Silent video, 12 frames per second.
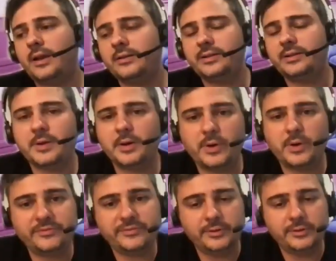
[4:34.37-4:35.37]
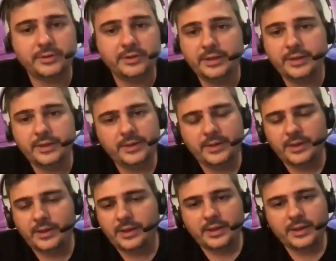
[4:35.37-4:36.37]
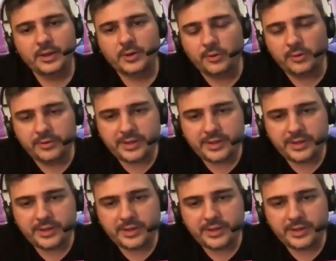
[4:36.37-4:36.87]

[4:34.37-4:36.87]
I tell my wife, look, call